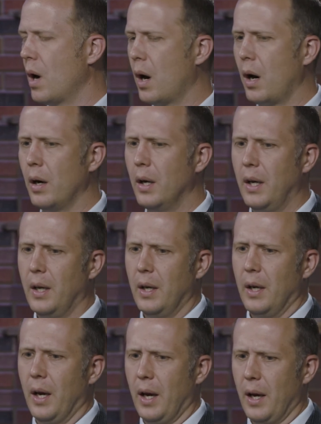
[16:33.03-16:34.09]
are
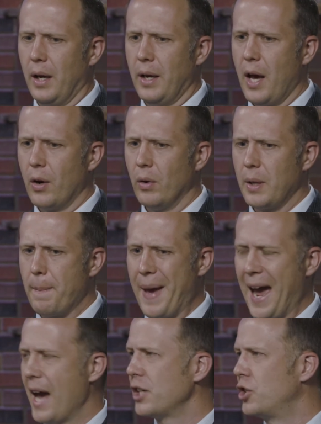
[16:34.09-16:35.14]
uh, not only
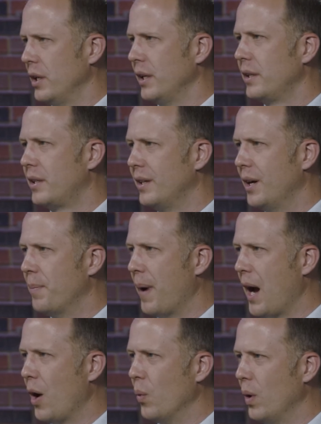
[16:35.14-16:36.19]
passionate
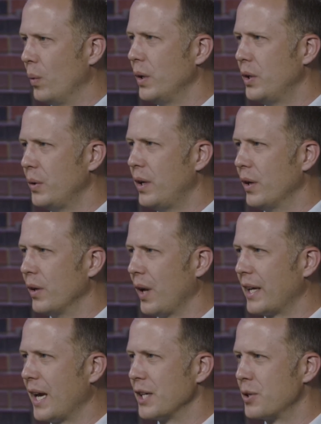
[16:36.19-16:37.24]
about what we do here at
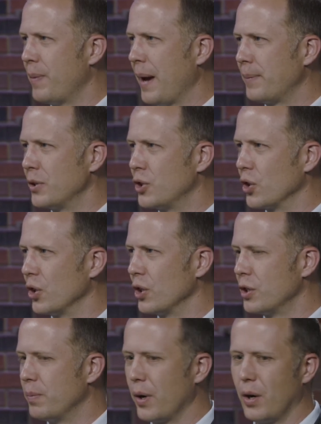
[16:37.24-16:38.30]
Lancaster Baptist
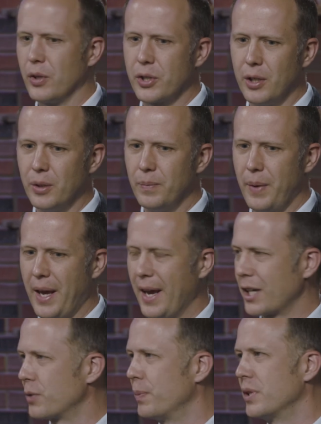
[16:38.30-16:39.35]
Church, but also
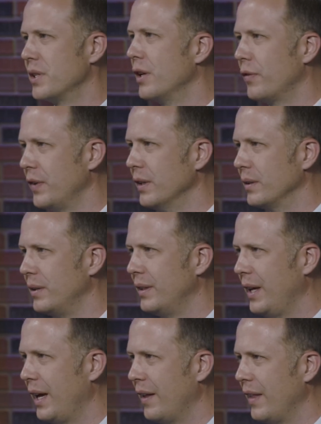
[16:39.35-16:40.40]
experts in their field.
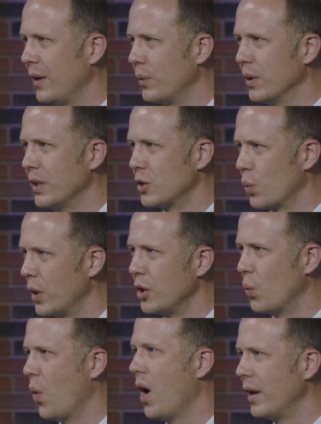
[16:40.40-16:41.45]
And that really is what
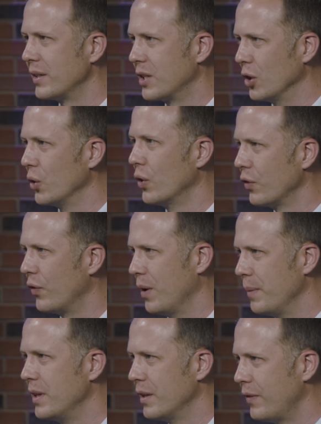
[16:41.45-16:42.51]
you want to right. learn
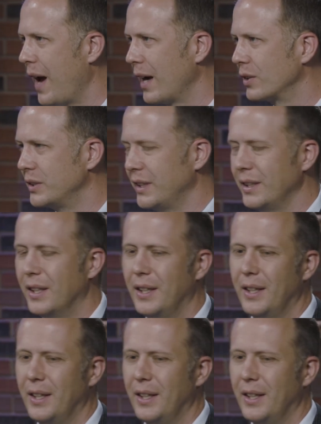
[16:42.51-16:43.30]
from in the faculty